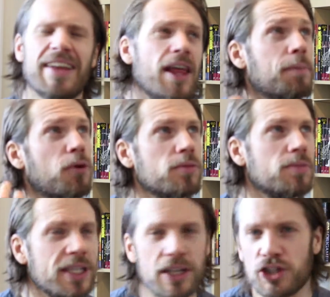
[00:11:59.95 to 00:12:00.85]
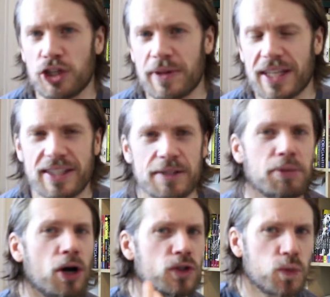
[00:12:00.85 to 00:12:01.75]
They're probably assuming this is
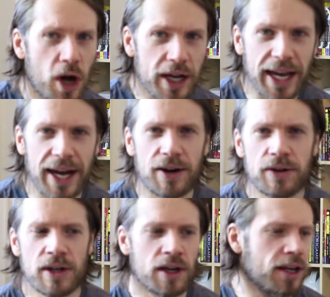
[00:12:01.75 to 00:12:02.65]
post-workout.